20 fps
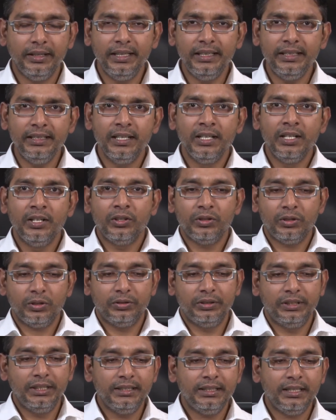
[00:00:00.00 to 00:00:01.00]
right.
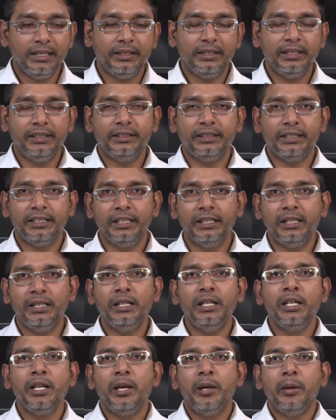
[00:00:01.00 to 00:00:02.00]
So, these are the
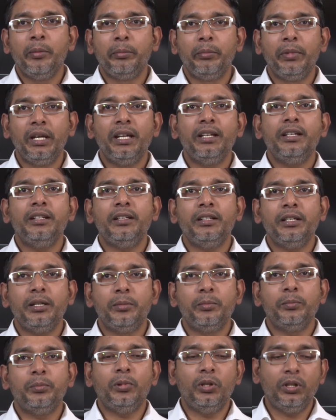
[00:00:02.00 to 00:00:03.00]
three major
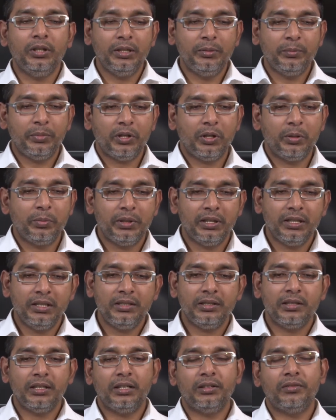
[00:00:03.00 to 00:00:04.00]
important
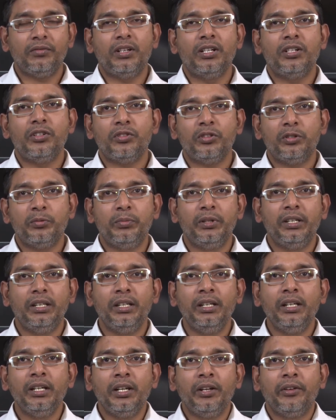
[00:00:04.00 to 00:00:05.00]
properties that one should
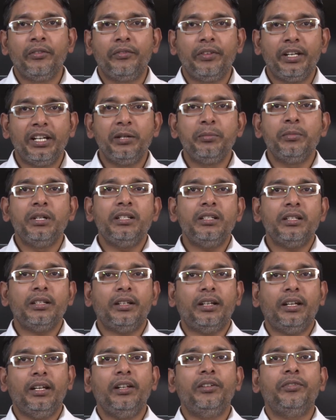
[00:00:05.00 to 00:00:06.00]
be very
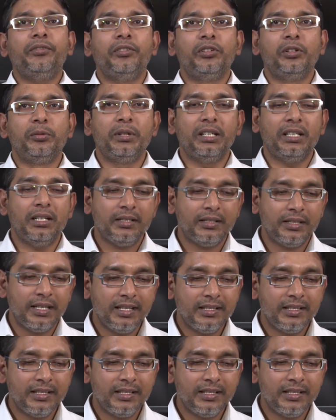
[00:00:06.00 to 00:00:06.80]
much careful because